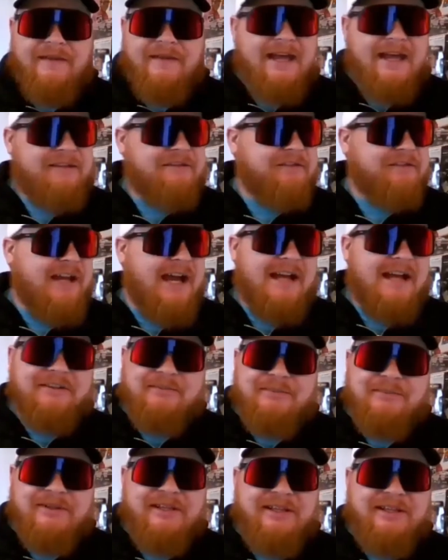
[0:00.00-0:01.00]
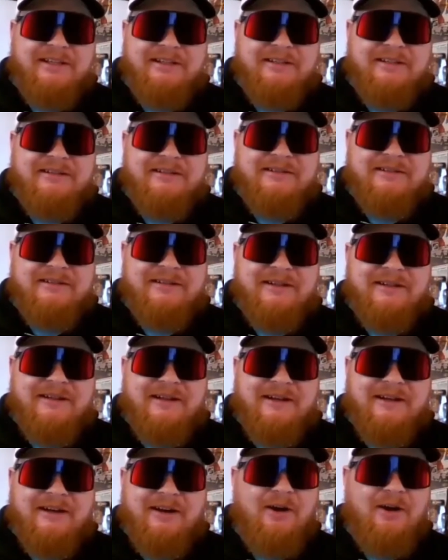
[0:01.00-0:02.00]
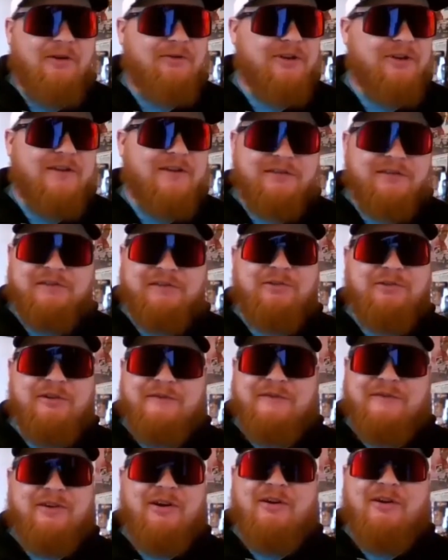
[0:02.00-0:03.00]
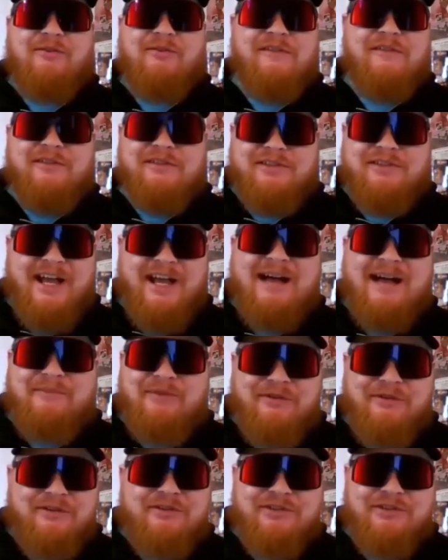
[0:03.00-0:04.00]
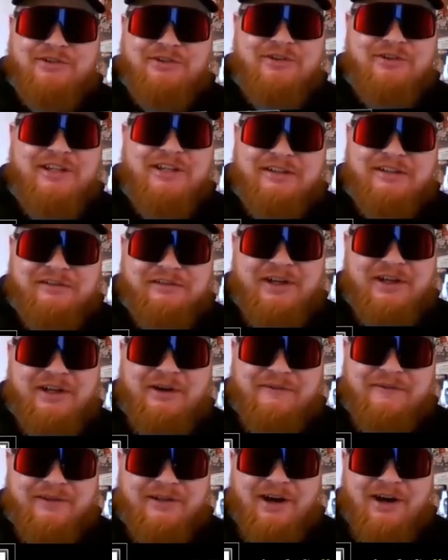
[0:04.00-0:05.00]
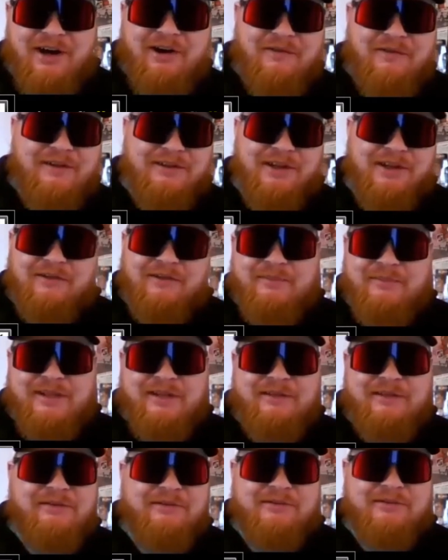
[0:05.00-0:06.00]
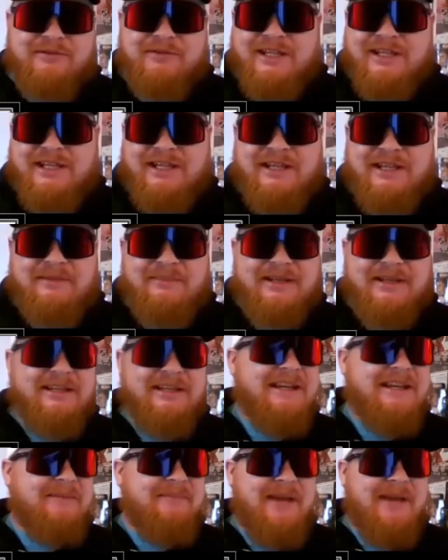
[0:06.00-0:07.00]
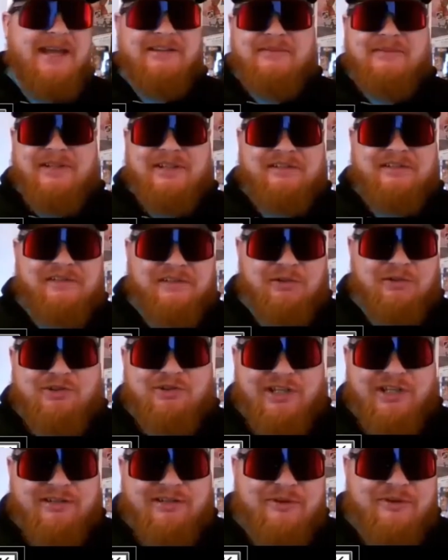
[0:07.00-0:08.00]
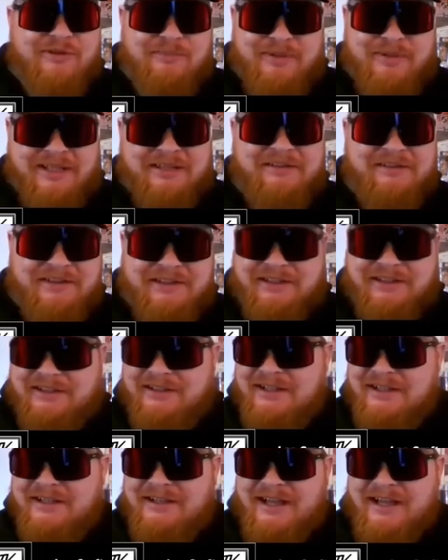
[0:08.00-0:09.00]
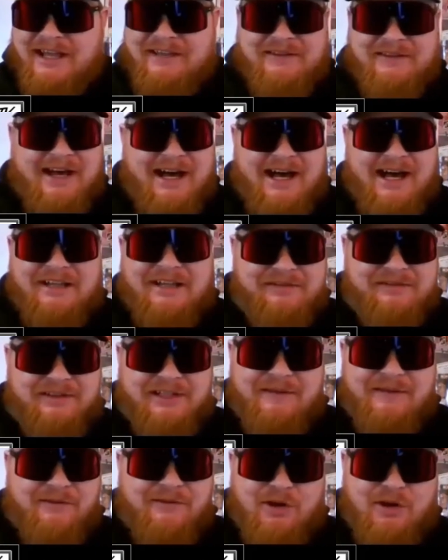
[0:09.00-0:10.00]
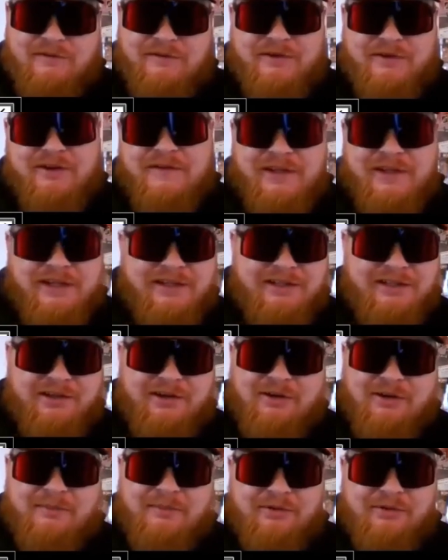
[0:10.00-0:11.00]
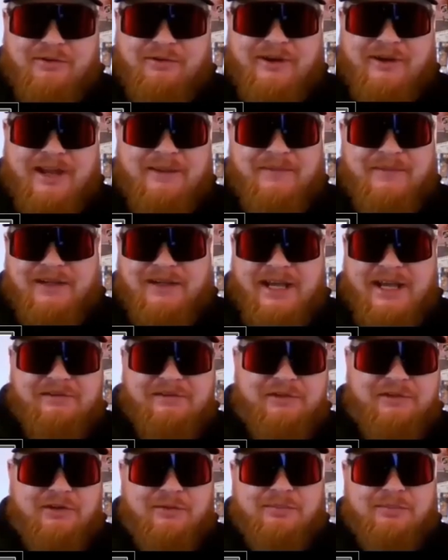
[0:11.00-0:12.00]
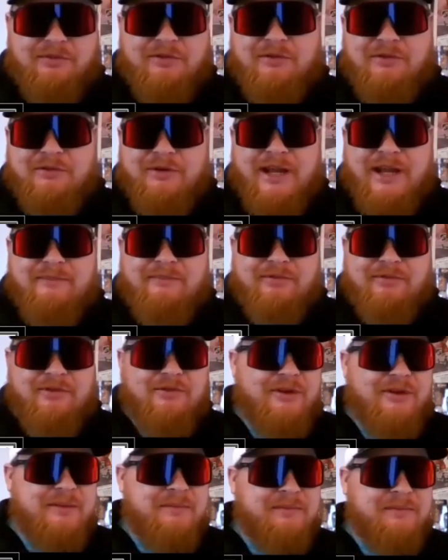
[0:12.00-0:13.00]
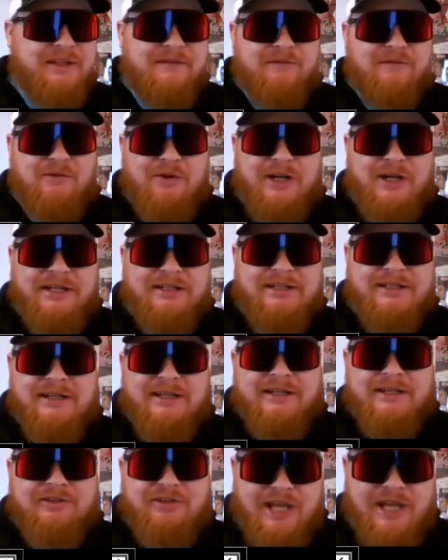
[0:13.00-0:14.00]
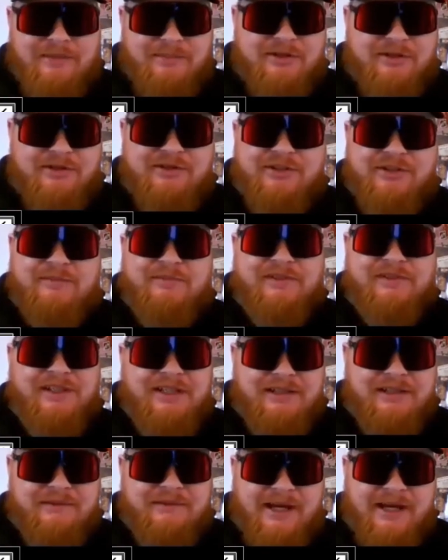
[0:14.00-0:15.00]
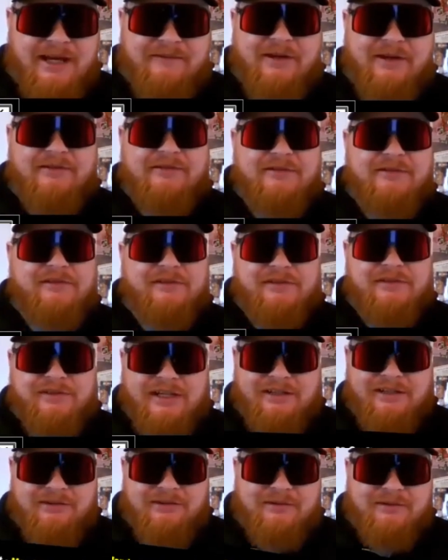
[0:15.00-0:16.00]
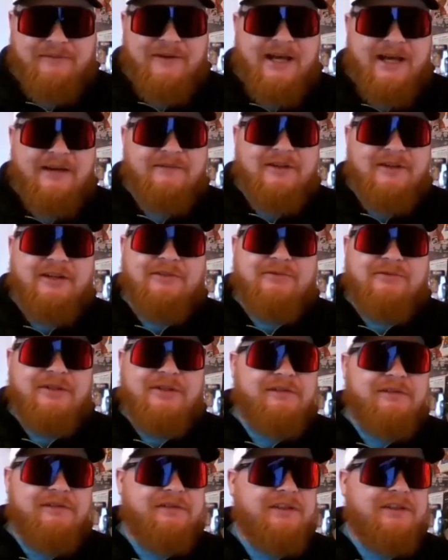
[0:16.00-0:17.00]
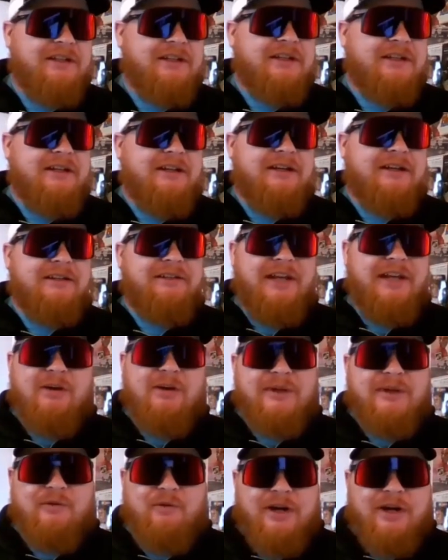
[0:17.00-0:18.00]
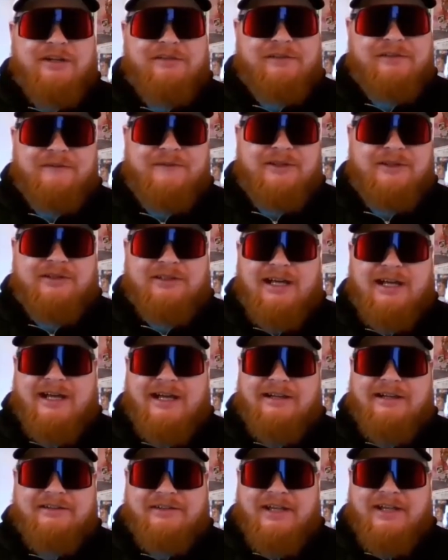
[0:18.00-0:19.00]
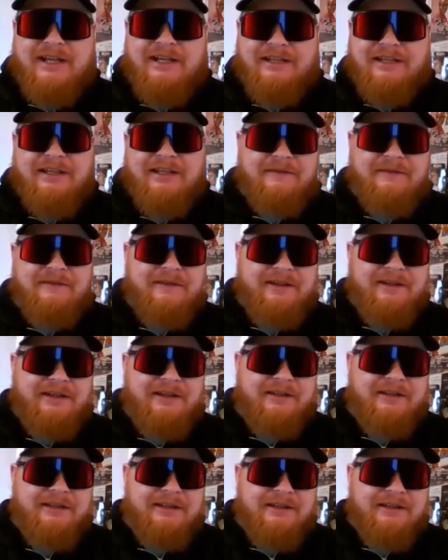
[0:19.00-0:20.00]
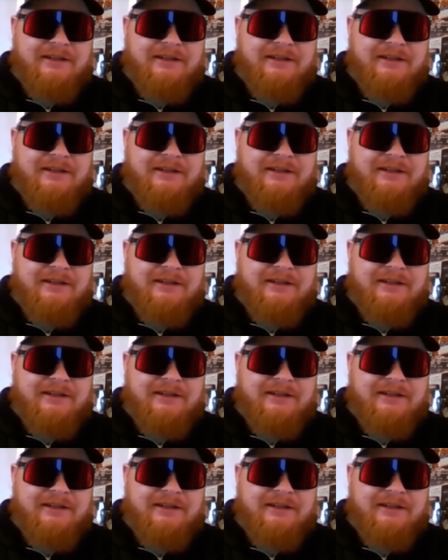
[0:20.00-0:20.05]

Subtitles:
that's got to be a whole nother story for a whole nother time on the journey itself and all that y'all have been through and in. I mean, man, to be associated with Penske at the highest level over there in the IndyCar program, the NASCAR program that have won championships in Indy 500s and Daytona 500s. Tell me, what does it feel like taking the